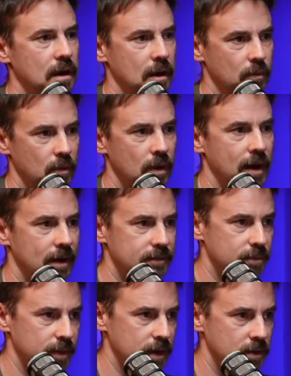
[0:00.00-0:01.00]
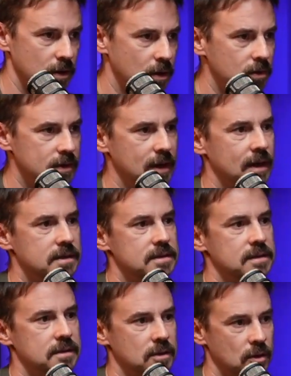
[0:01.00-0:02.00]
will have to pay their own taxes
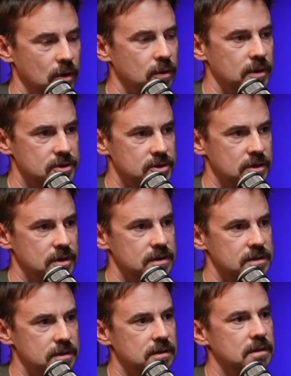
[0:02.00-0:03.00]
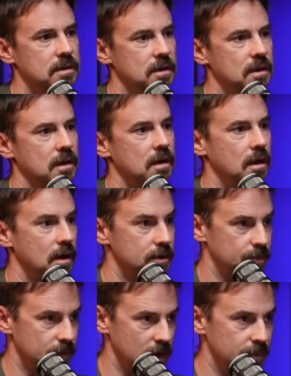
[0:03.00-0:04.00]
and their own insurance on
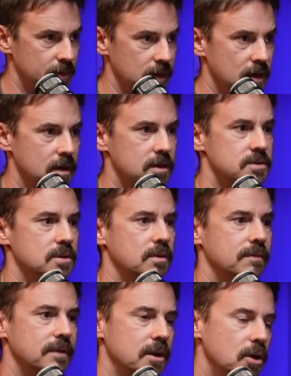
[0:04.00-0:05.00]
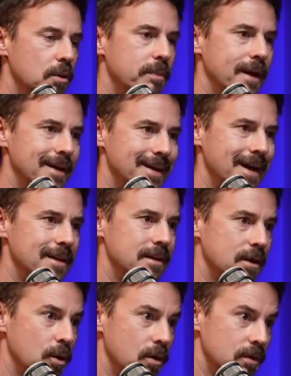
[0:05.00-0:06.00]
the property. And so if they don't pay
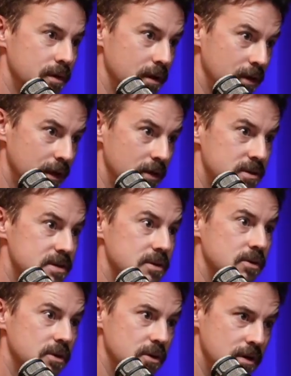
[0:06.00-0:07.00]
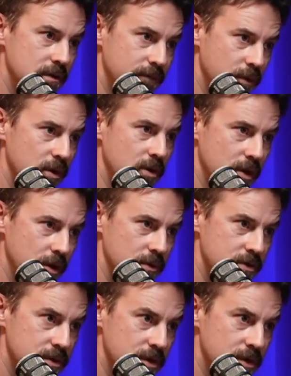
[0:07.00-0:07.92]
that, the lender still could foreclose.